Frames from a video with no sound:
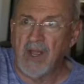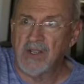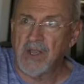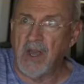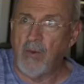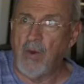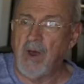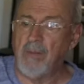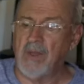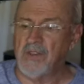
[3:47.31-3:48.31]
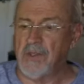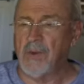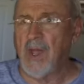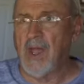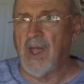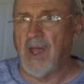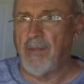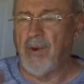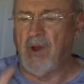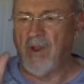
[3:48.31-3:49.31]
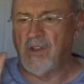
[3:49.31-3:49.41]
It's kind of wobbly, so I put it on a